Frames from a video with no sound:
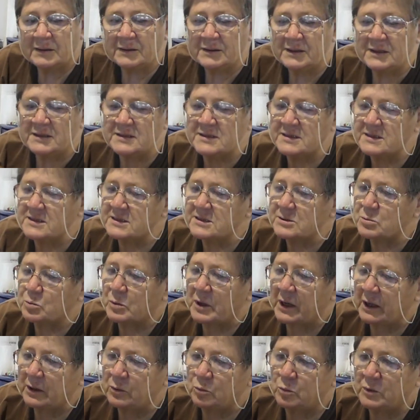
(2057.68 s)
This is
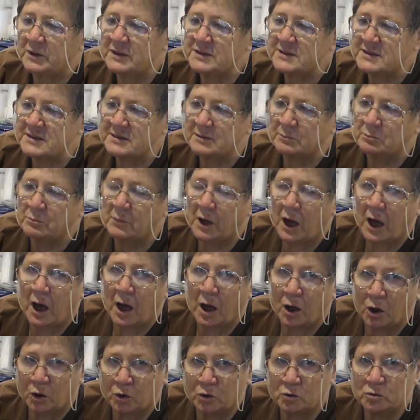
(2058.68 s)
one with some
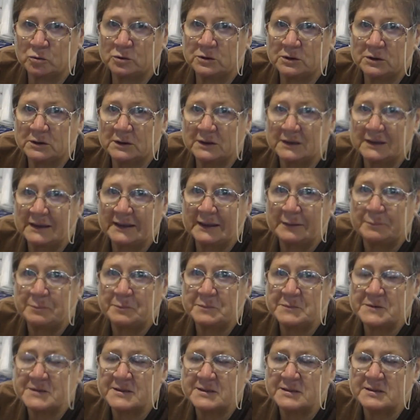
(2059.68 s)
old
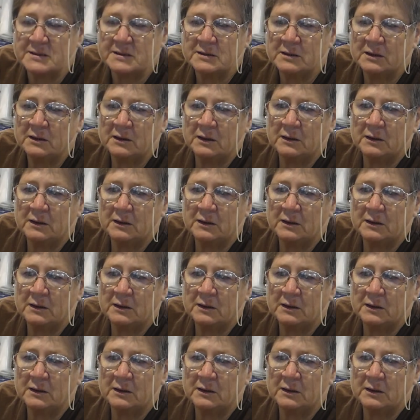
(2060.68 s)
clips,